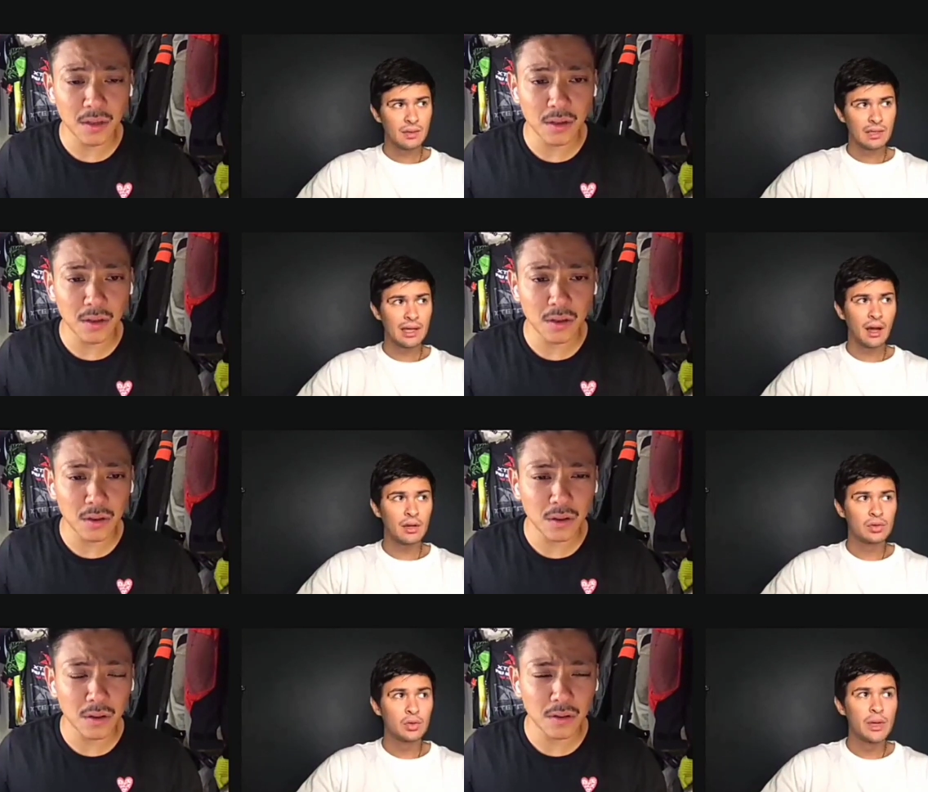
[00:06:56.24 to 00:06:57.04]
Speaker 1: Like
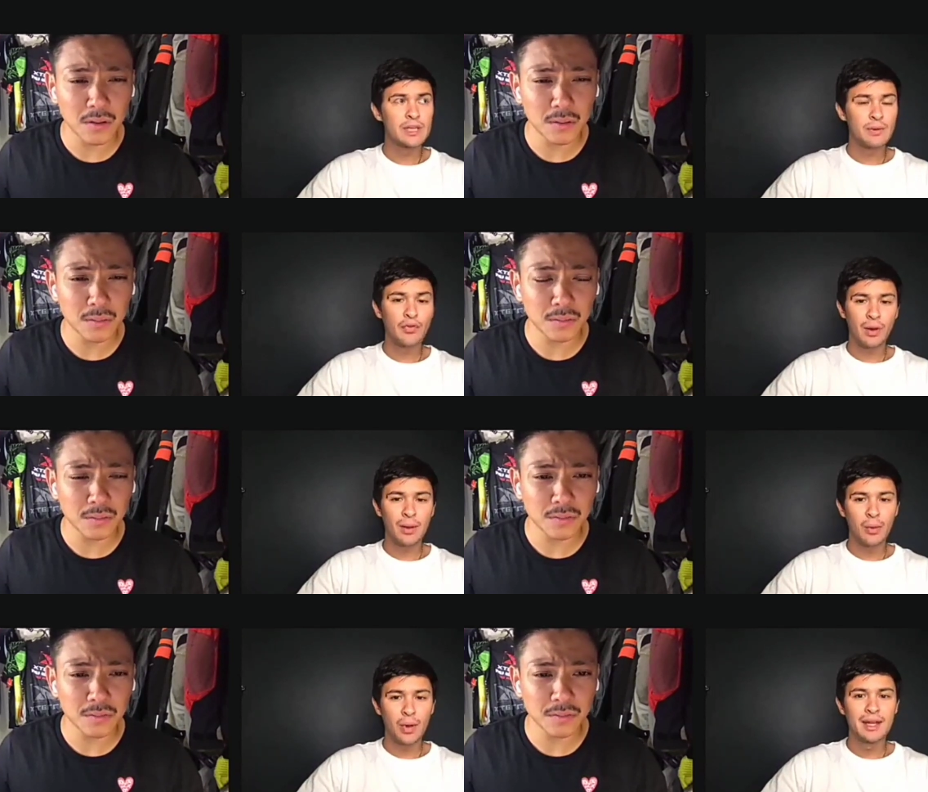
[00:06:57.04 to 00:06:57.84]
2 weeks before
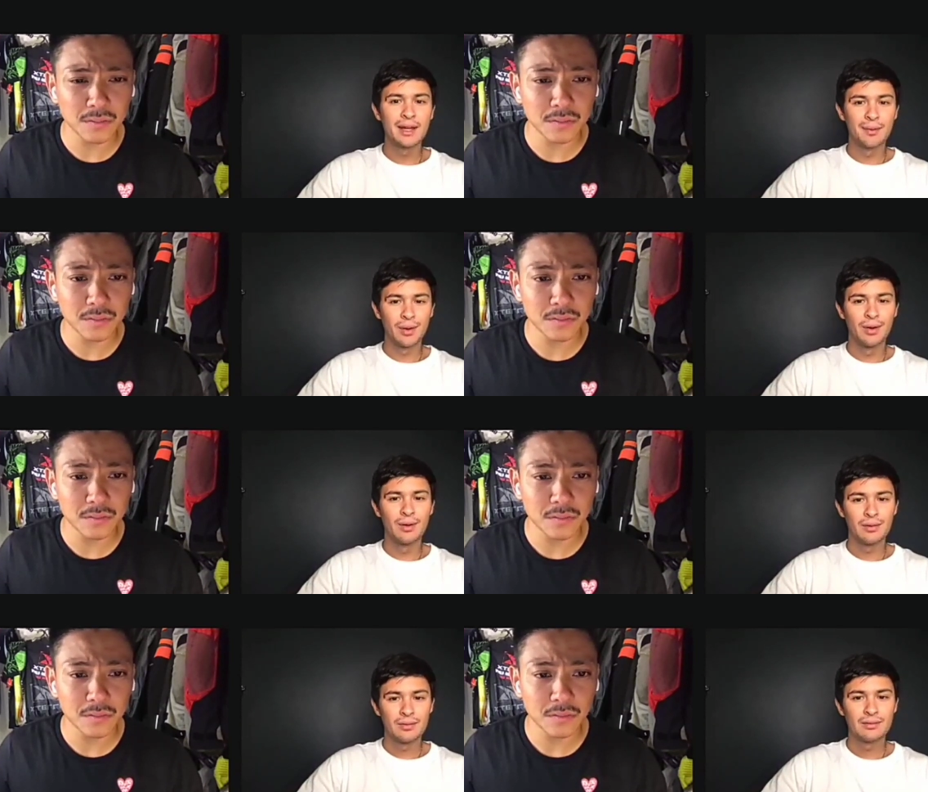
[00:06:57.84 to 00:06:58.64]
my wedding, bro.
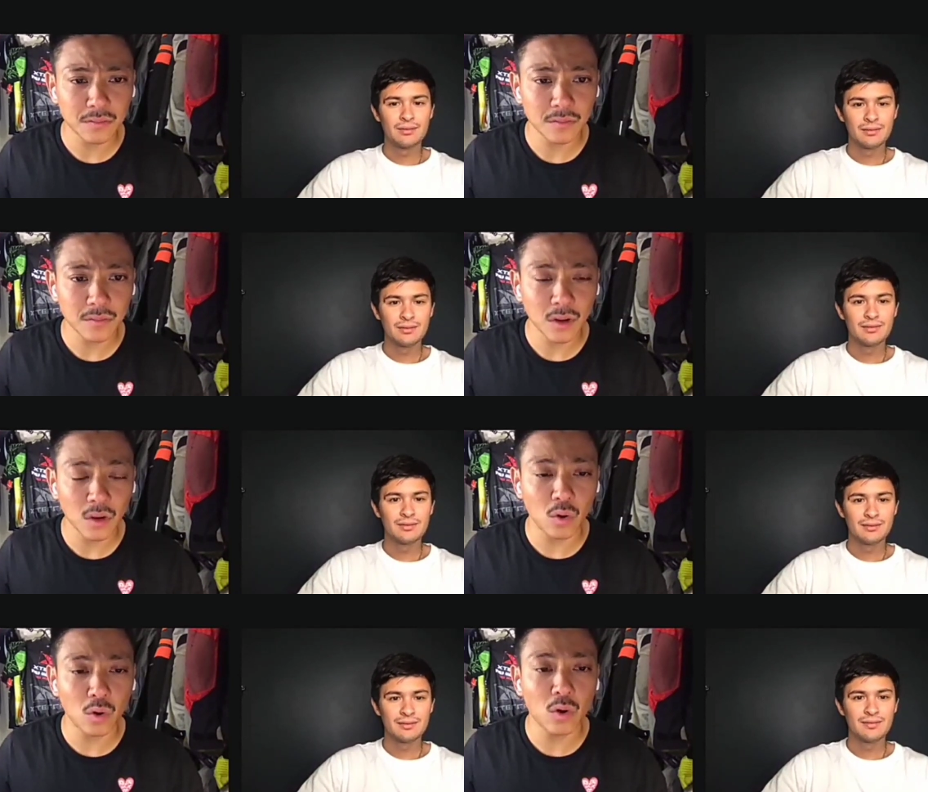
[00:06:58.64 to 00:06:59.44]

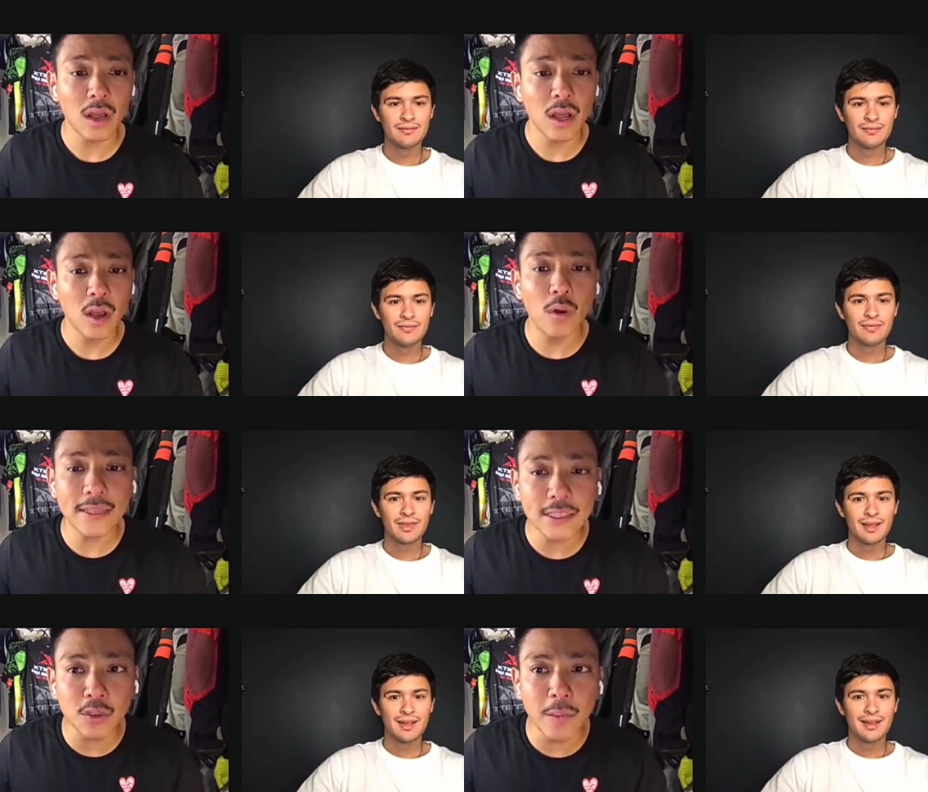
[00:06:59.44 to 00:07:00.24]
Oh.
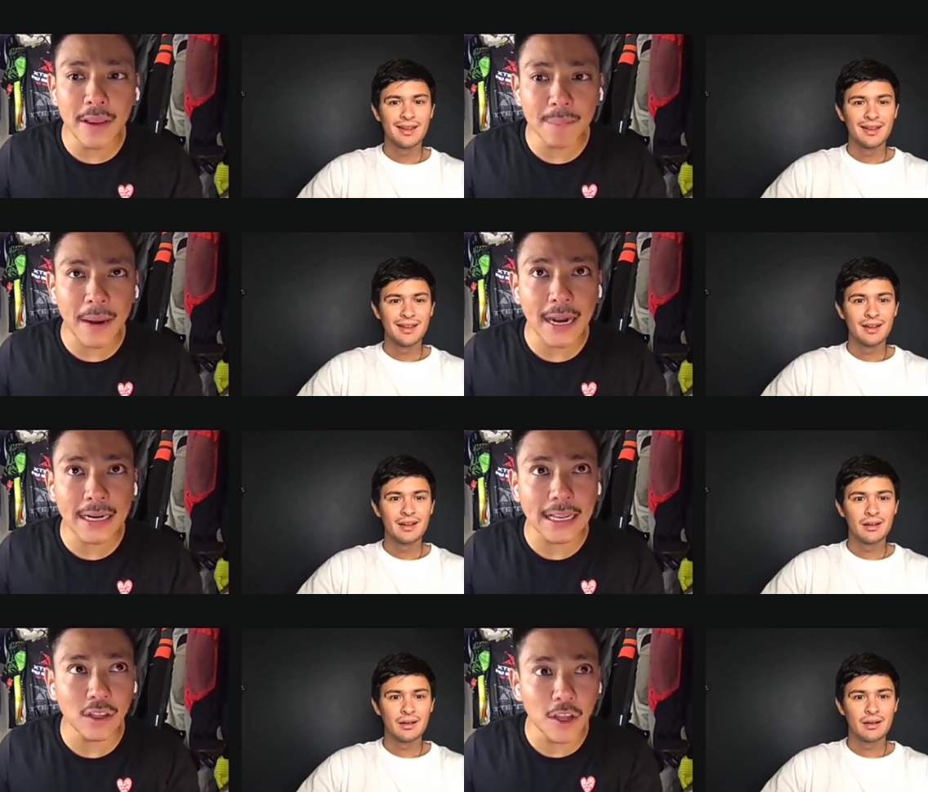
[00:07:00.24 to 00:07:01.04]
Speaker 2: Wait, ito ba yun?
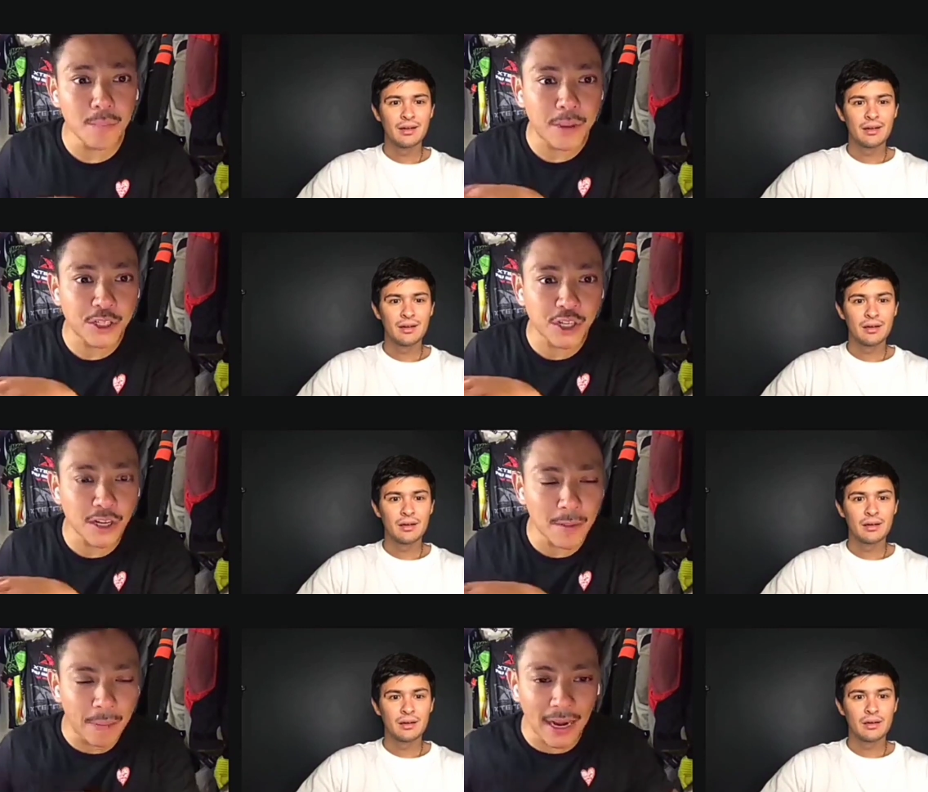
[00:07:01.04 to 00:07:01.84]
Parang nakita ko yung
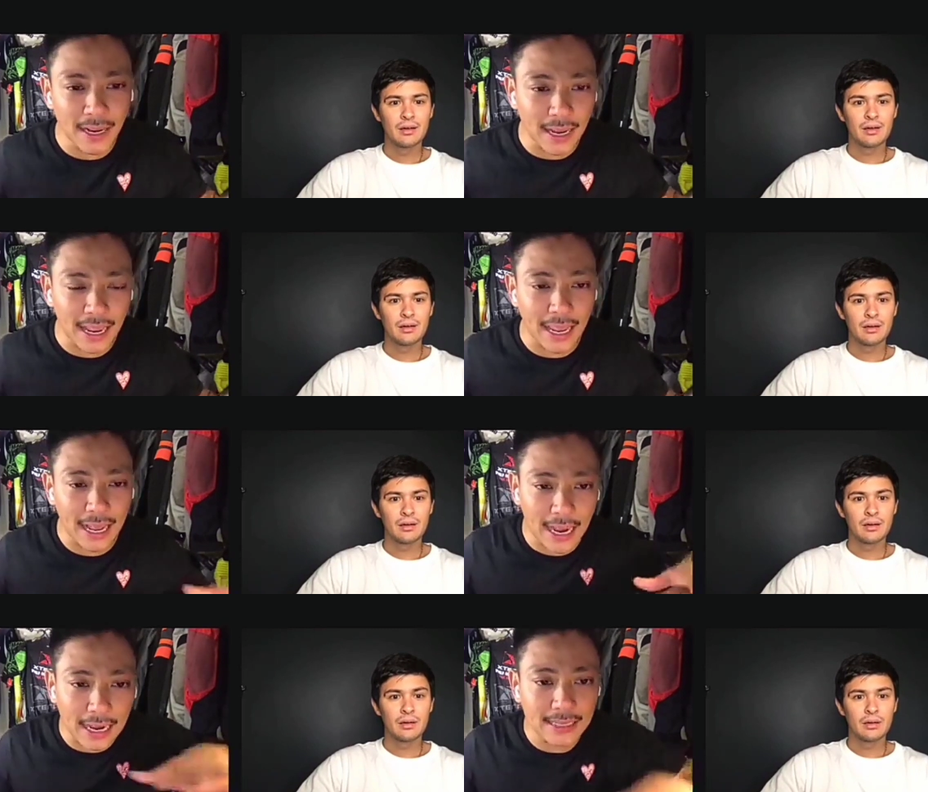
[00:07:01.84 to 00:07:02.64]
picture na parang
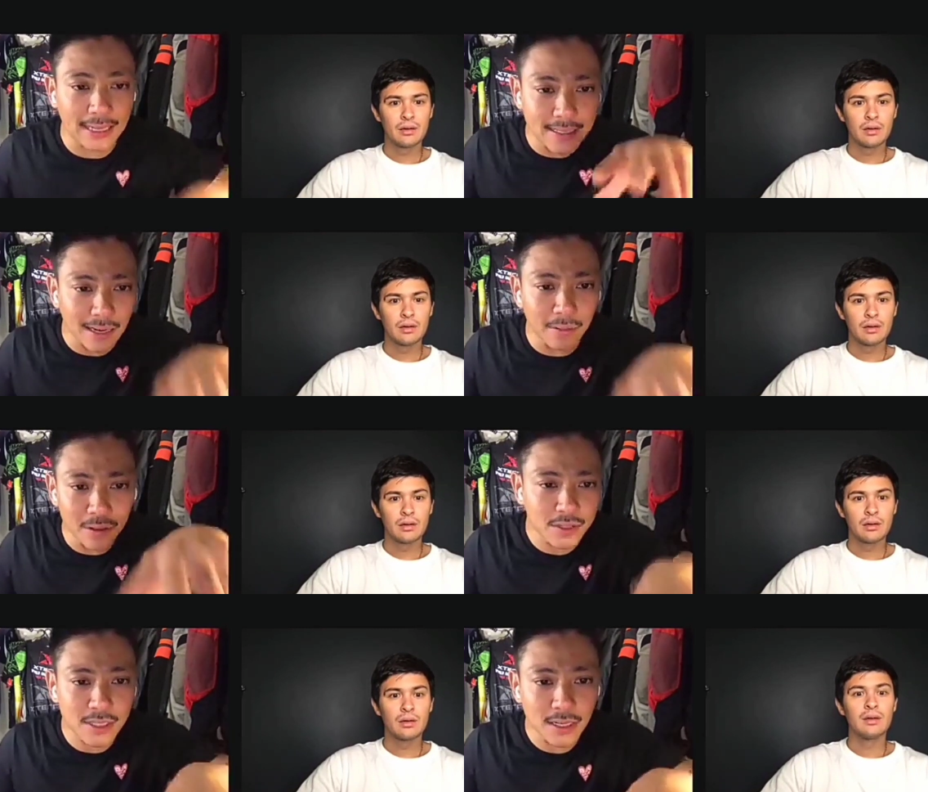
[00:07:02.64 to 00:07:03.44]
nakahiga ka and then
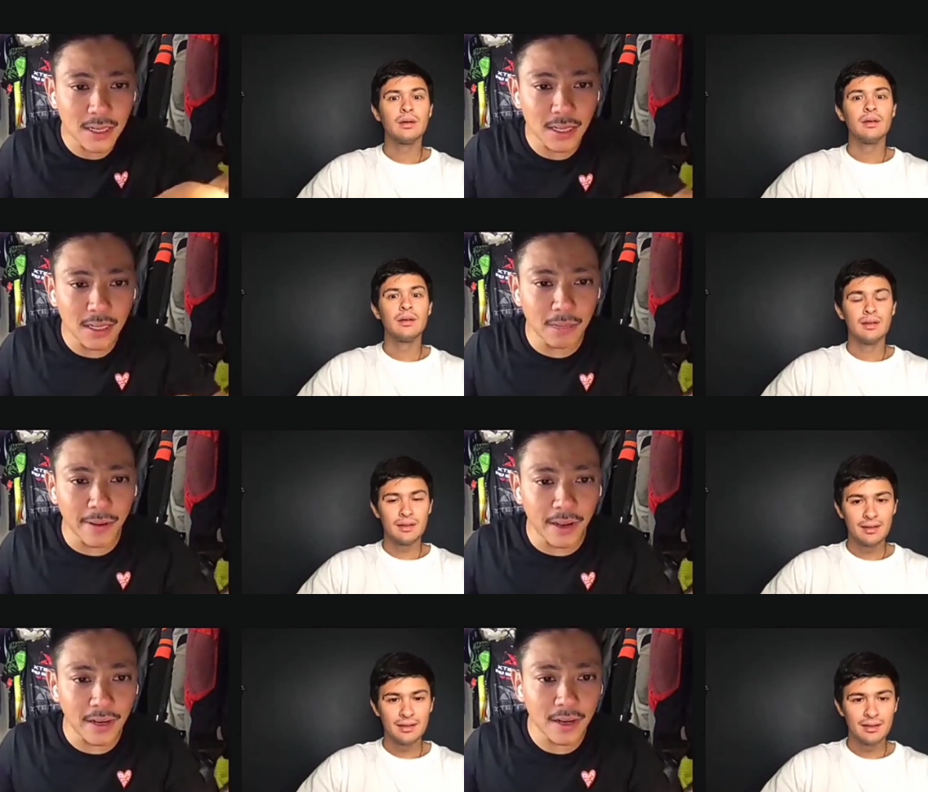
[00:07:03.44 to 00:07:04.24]
someone was...
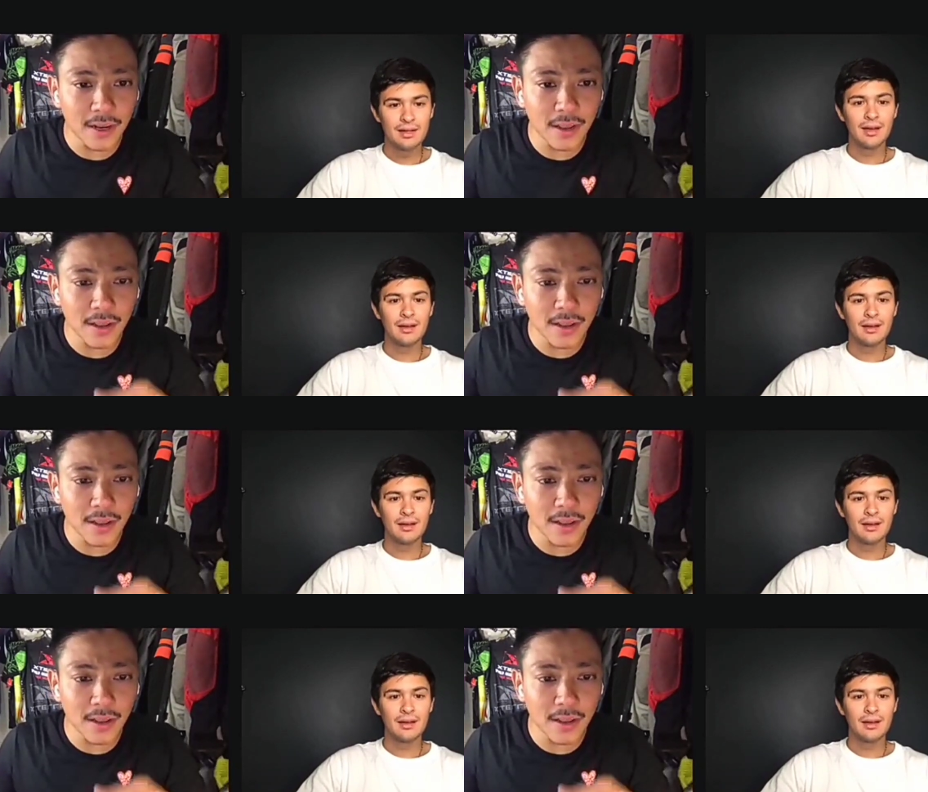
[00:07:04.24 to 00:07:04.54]
Yun ba yun?